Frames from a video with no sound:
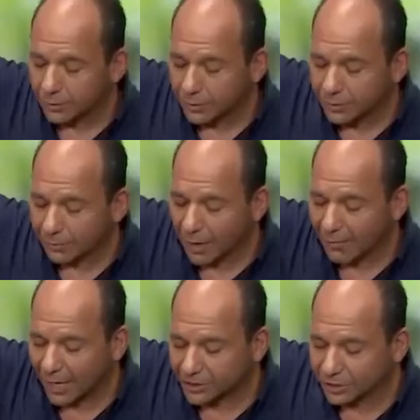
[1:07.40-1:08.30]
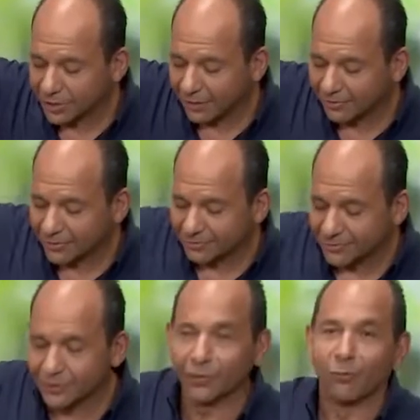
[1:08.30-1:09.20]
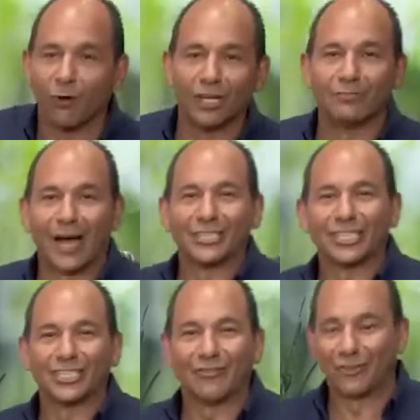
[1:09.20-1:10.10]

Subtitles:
to my Magic Chef. It's from one Magic Chef